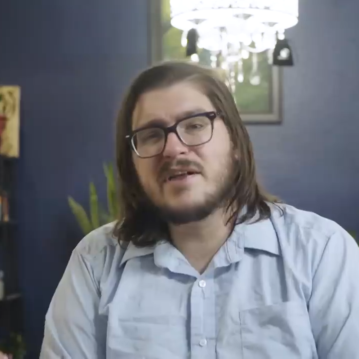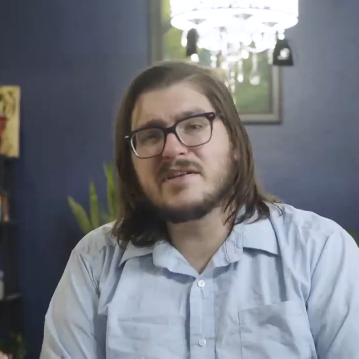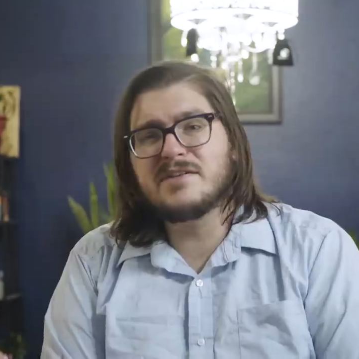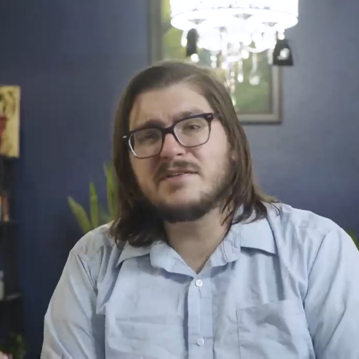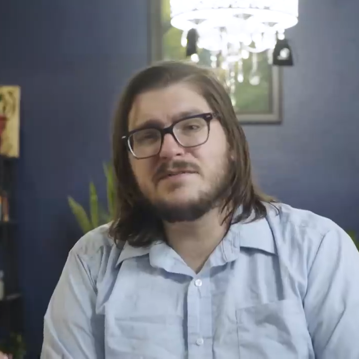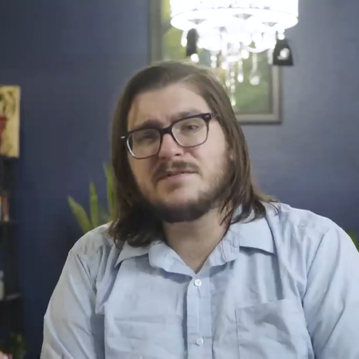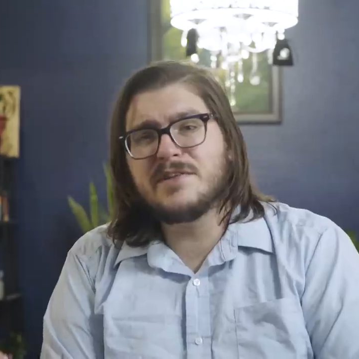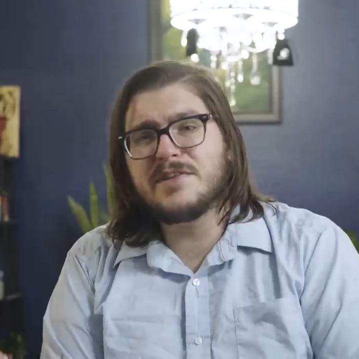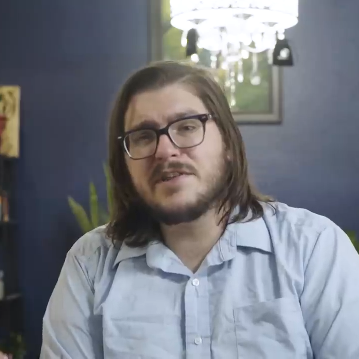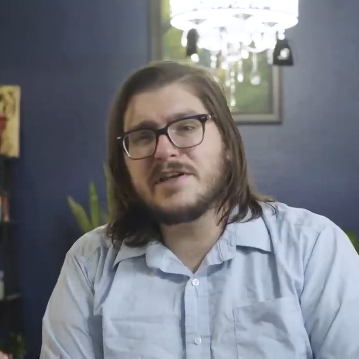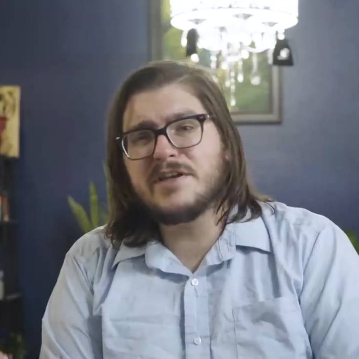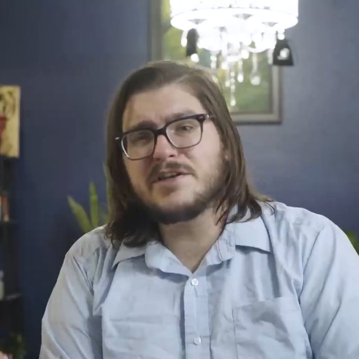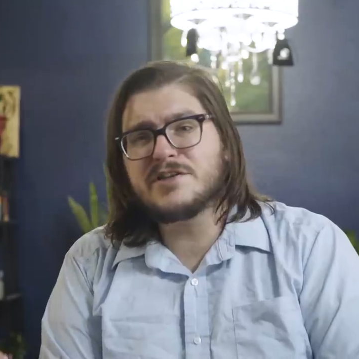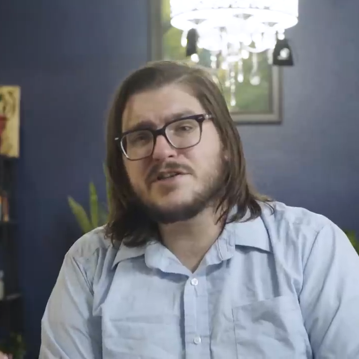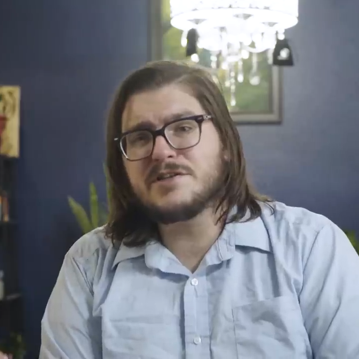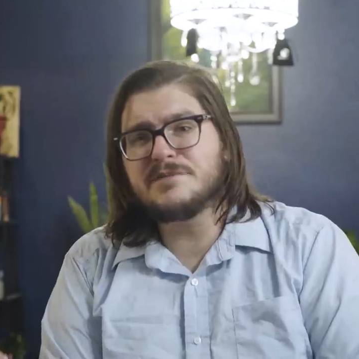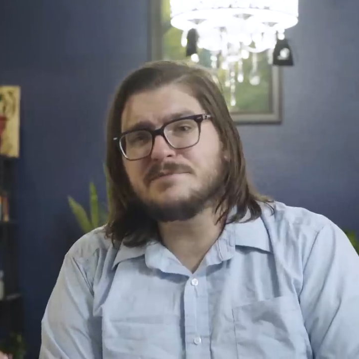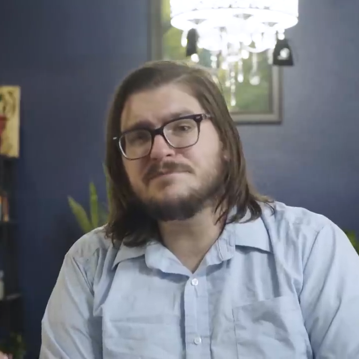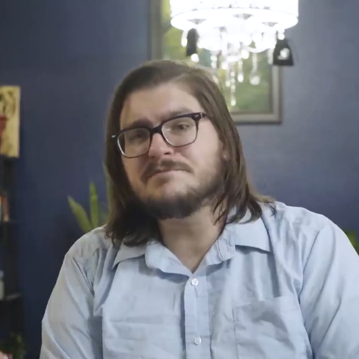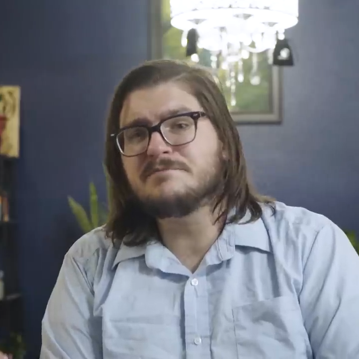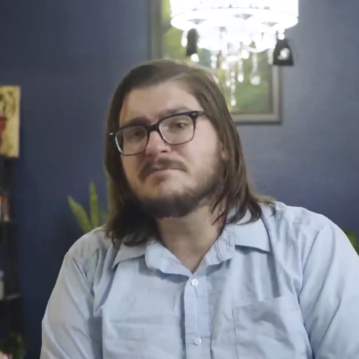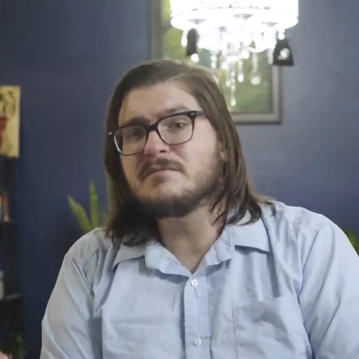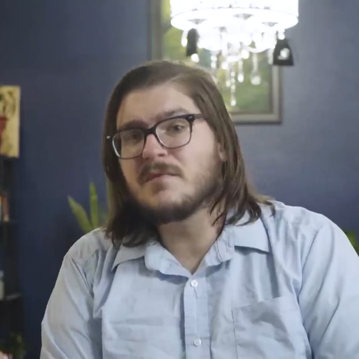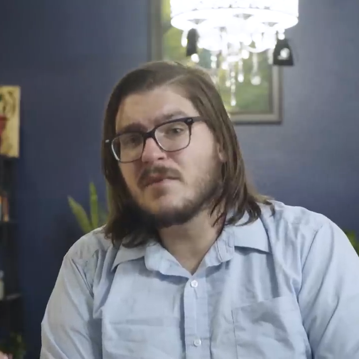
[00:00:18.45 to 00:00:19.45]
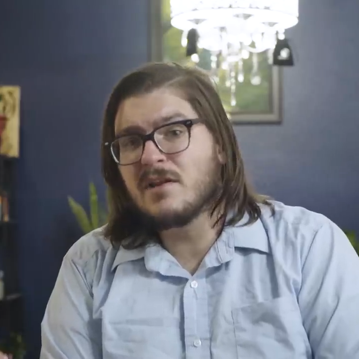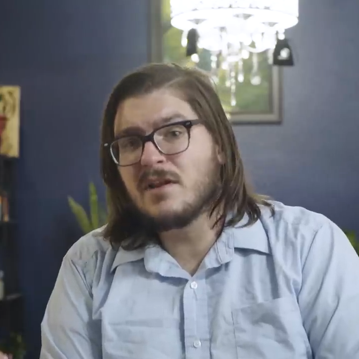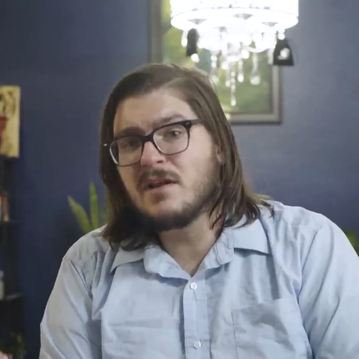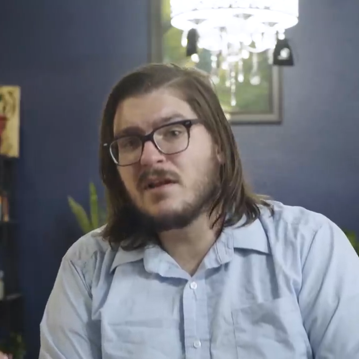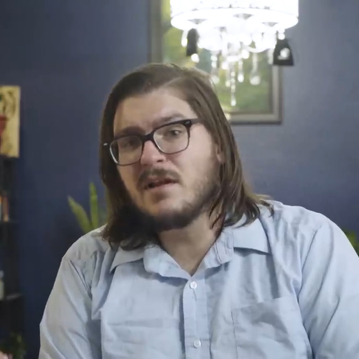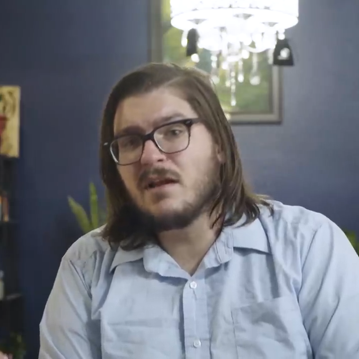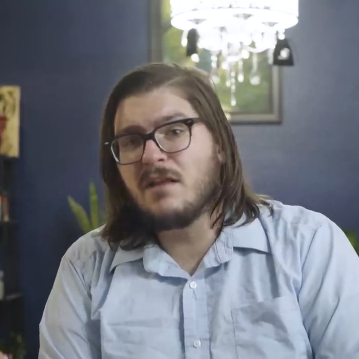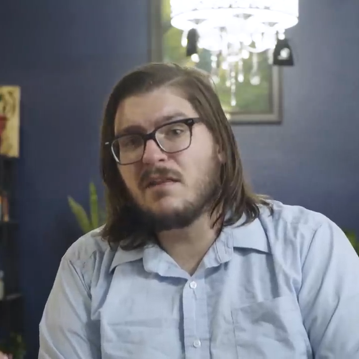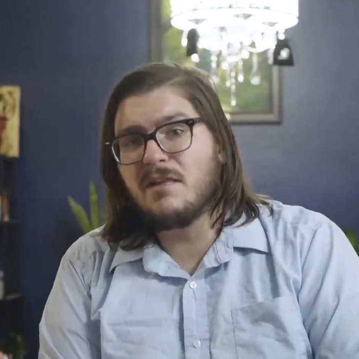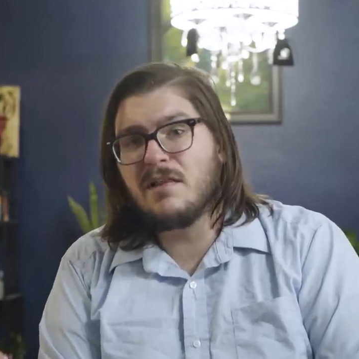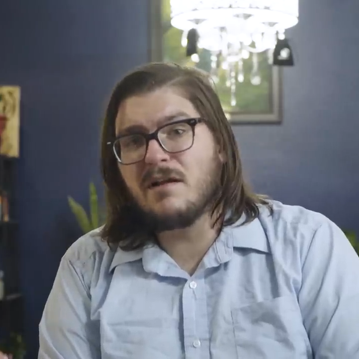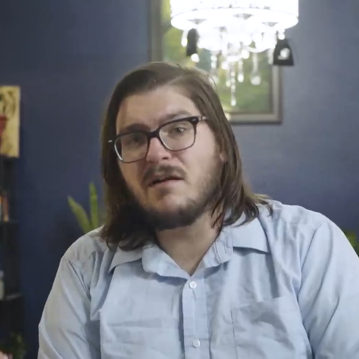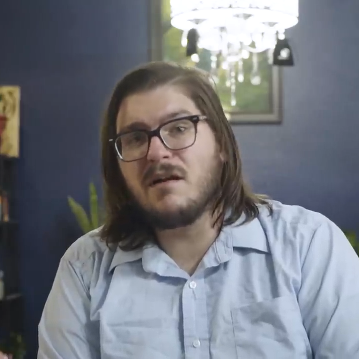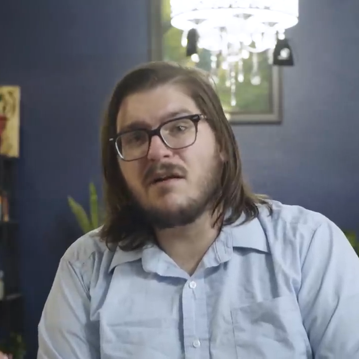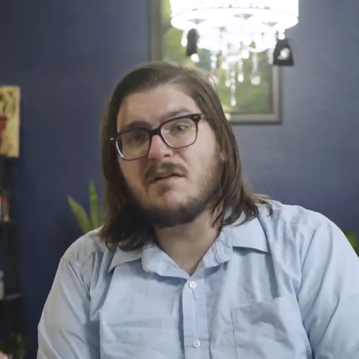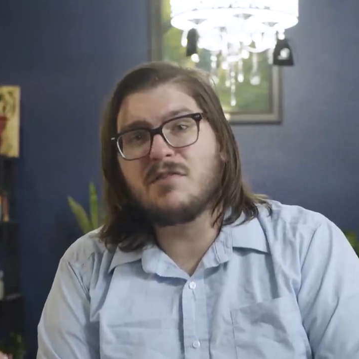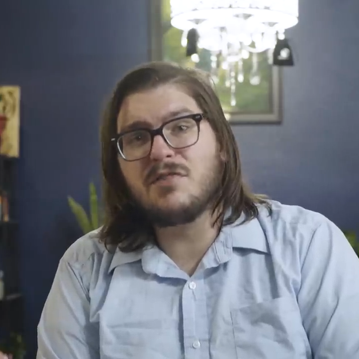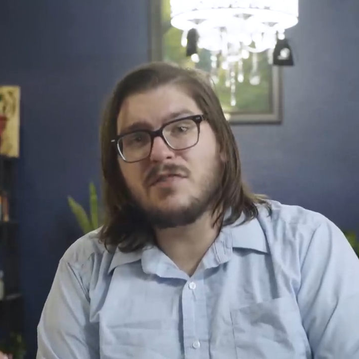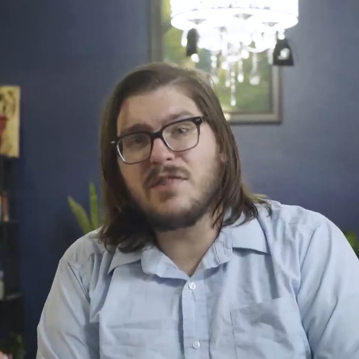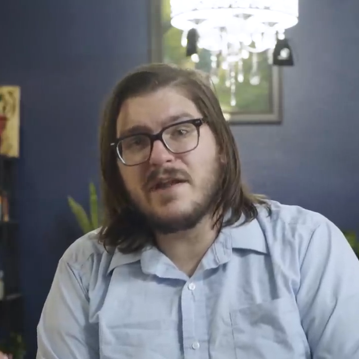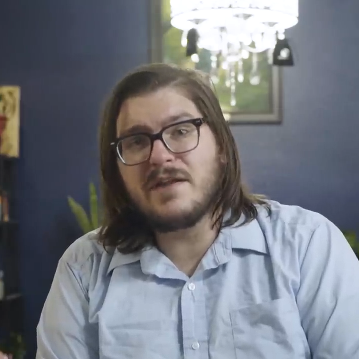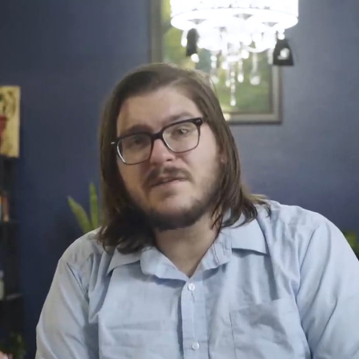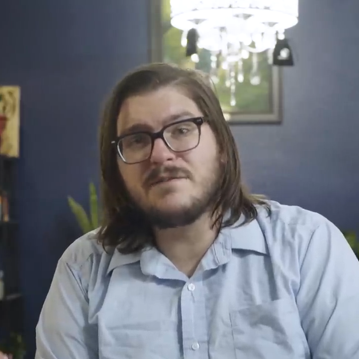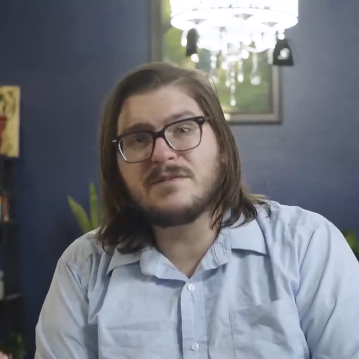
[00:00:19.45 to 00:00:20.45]
because in 5th edition, there are
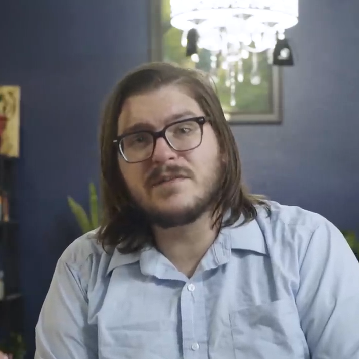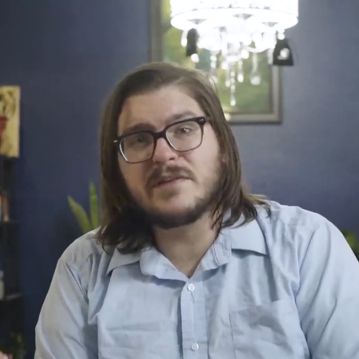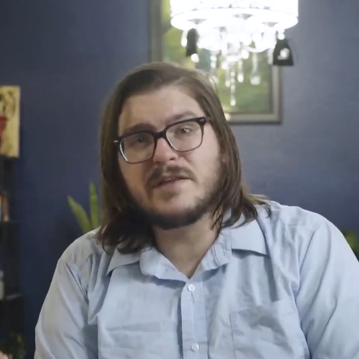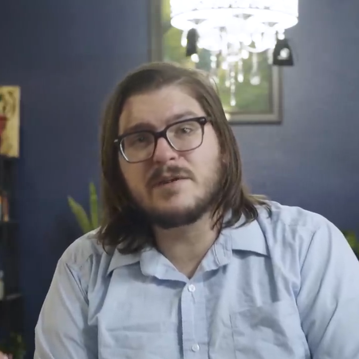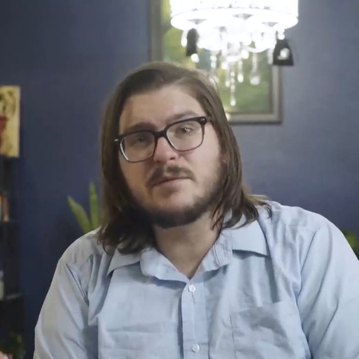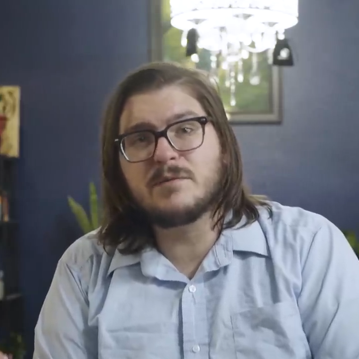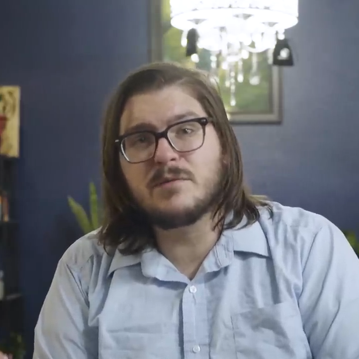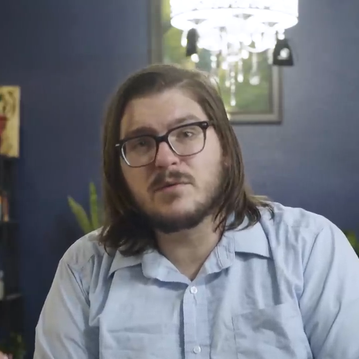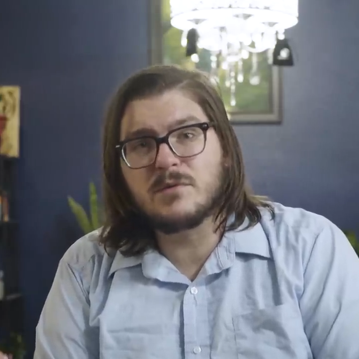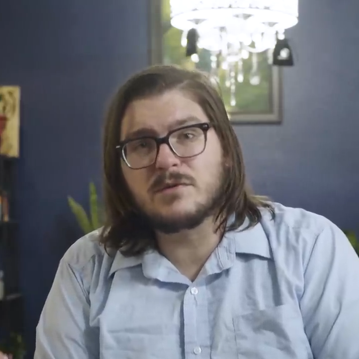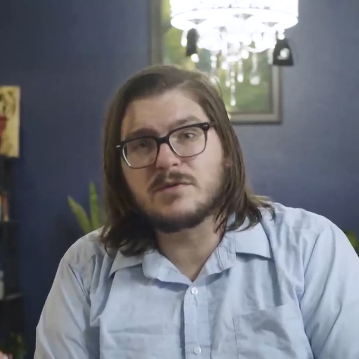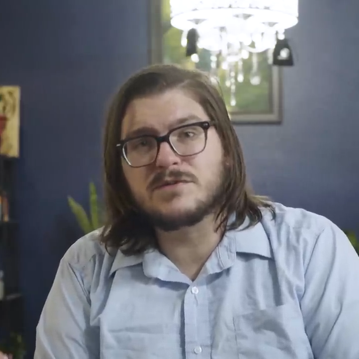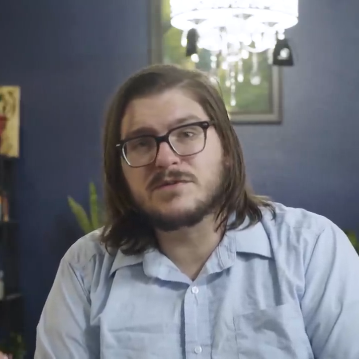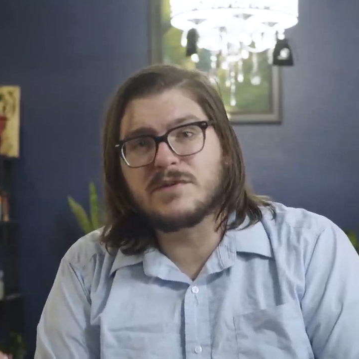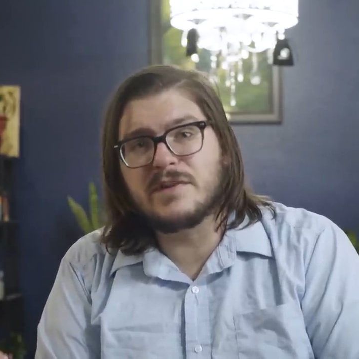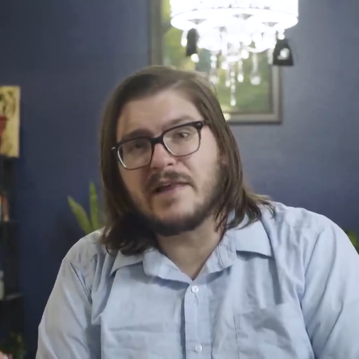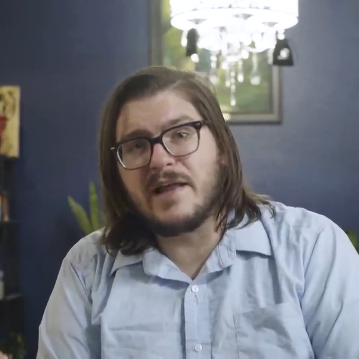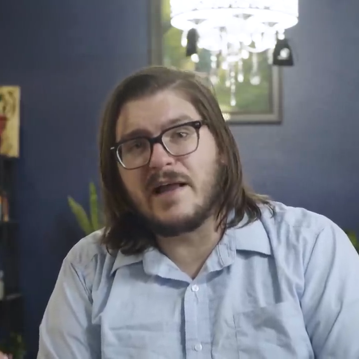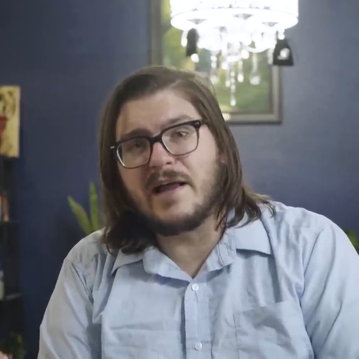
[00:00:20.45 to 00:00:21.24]
thankfully rules for